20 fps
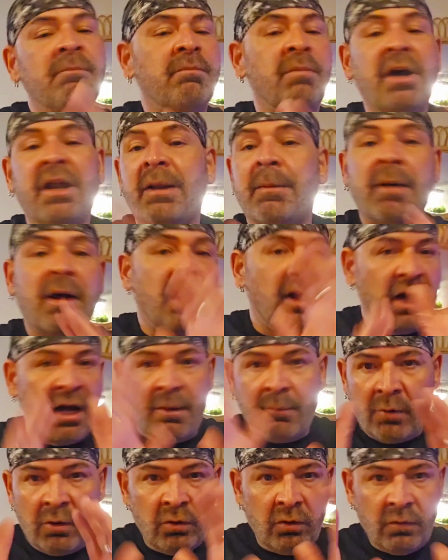But
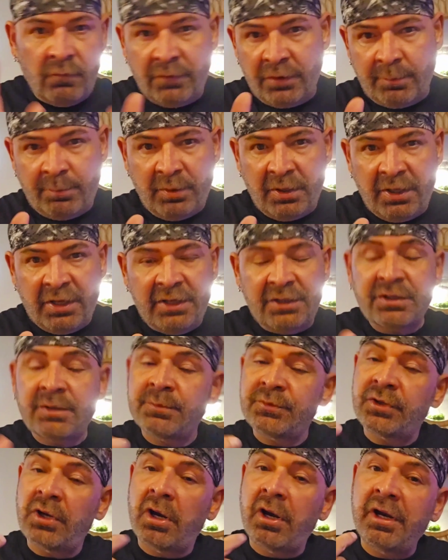I'm all over the place.
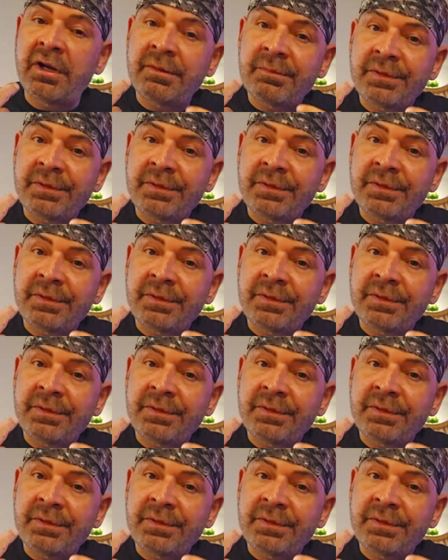I'm sorry.